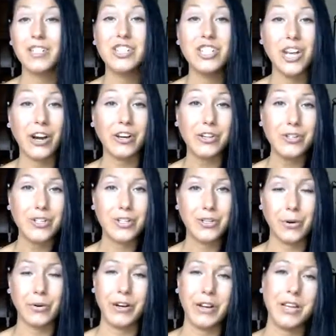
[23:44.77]
Share your
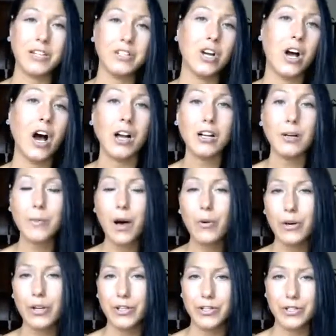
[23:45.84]
story. Talk
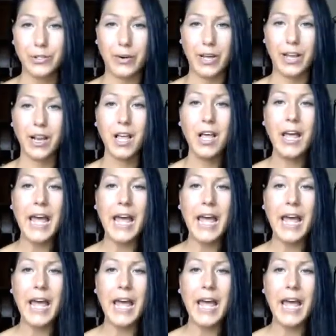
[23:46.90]
about what you're doing.